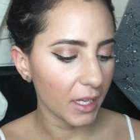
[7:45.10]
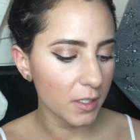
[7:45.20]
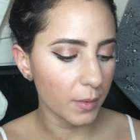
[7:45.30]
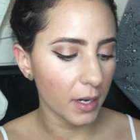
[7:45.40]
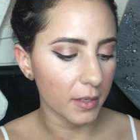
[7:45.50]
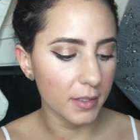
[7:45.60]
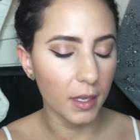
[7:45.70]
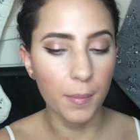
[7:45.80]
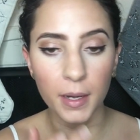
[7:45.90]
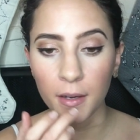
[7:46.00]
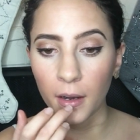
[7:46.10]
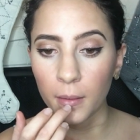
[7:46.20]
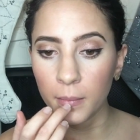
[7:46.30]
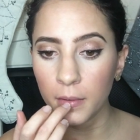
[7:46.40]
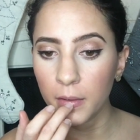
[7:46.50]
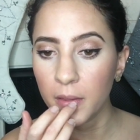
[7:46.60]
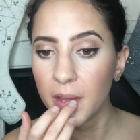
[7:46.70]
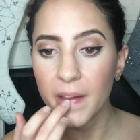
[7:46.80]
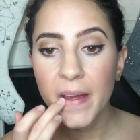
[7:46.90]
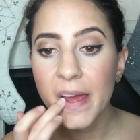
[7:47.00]
I swear, it's like a money grab.
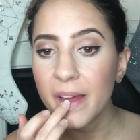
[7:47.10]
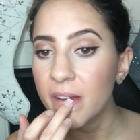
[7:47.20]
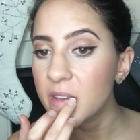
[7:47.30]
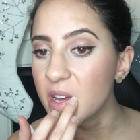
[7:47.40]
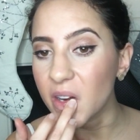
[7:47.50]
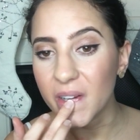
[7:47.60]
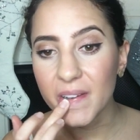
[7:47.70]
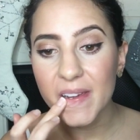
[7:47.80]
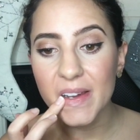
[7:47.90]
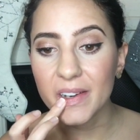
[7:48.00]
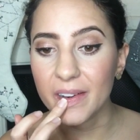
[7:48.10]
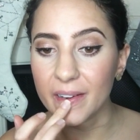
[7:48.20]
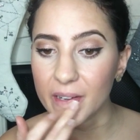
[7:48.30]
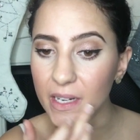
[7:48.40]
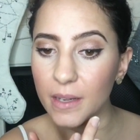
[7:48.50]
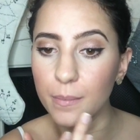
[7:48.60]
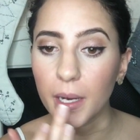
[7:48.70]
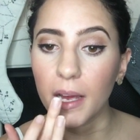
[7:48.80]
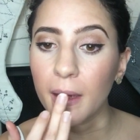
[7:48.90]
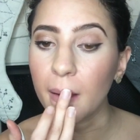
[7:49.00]
So that way you keep going out and
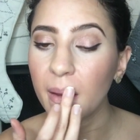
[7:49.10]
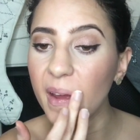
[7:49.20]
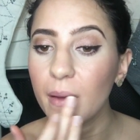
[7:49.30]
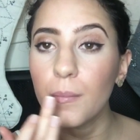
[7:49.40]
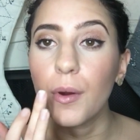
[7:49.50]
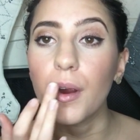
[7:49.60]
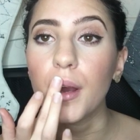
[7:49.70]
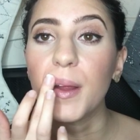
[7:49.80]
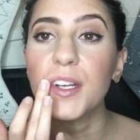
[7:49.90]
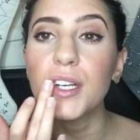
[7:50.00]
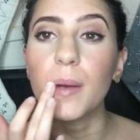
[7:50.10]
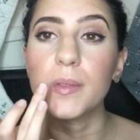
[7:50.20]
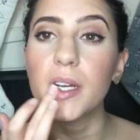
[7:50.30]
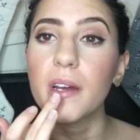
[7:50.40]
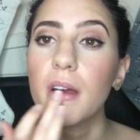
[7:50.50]
buying more chapstick.